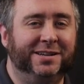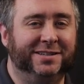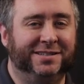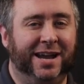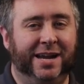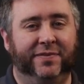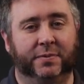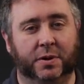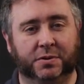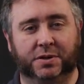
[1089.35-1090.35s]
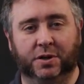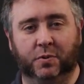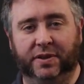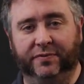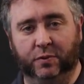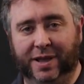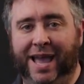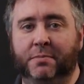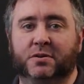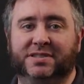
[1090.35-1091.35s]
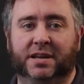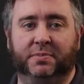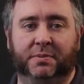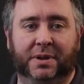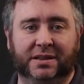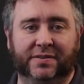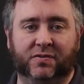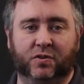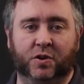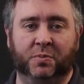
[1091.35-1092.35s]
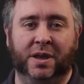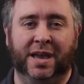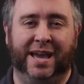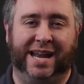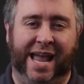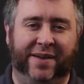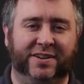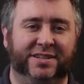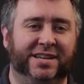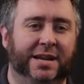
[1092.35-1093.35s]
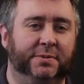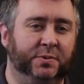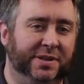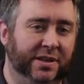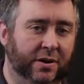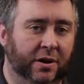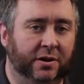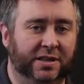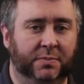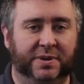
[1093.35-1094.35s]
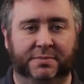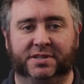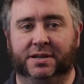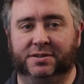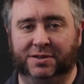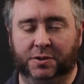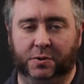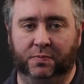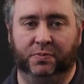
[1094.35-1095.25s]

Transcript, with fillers: to decide if I'm going to go with a full Atmos setup in my living room, and I haven't decided between the Arc and the Beam Gen 2.